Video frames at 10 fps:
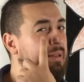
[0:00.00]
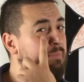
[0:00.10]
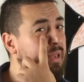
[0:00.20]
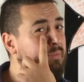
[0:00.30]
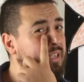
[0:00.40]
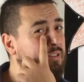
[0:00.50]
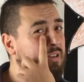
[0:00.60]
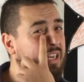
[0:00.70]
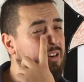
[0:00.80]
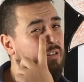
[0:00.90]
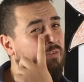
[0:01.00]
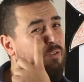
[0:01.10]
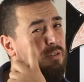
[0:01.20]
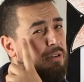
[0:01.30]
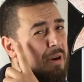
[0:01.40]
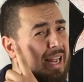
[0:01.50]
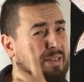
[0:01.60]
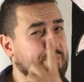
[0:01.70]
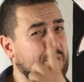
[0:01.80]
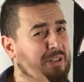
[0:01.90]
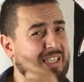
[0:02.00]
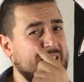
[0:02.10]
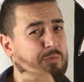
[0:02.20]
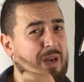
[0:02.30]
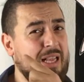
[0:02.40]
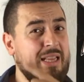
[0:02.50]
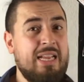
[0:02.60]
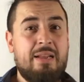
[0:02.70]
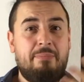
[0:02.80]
Maybe you can look through your eyeballs as well,